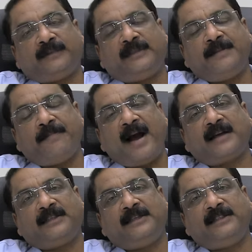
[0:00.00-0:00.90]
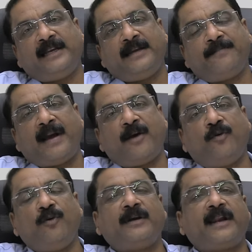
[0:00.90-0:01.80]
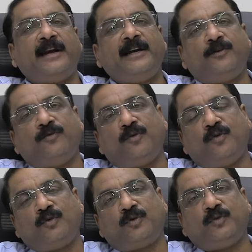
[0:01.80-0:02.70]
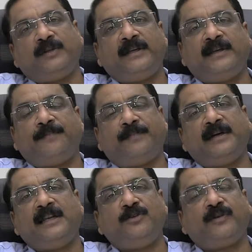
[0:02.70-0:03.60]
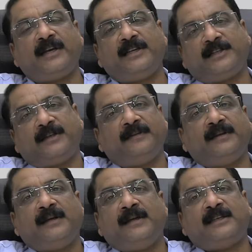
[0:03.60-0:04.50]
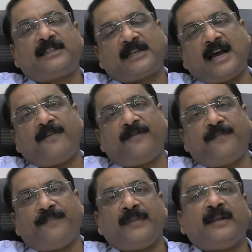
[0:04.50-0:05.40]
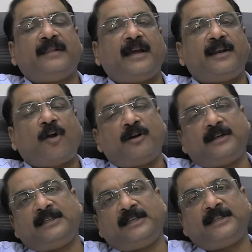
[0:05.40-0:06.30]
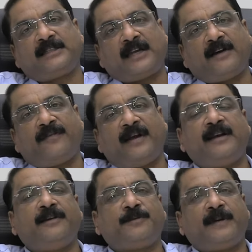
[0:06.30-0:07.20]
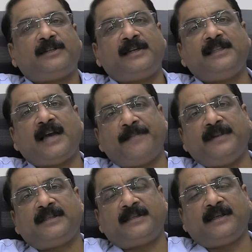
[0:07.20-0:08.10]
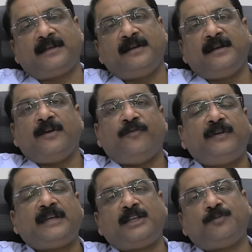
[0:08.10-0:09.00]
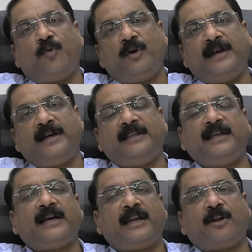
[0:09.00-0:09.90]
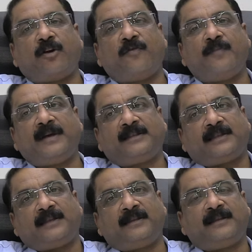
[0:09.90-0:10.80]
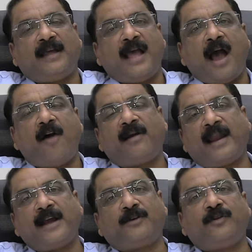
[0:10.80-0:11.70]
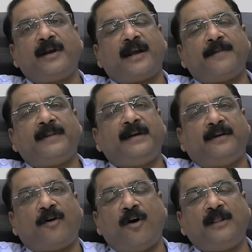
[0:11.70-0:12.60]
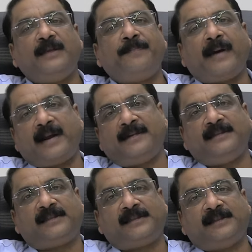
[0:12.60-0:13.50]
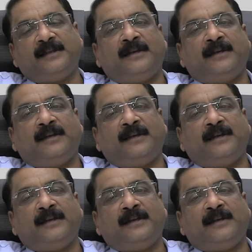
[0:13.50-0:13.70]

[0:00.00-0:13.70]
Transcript: the marks in JEE, my whole credit would go to the PERL Education staff, their non-teaching staff, and especially the Amit sir, which has molded the career of my son. I would like to recommend all the parents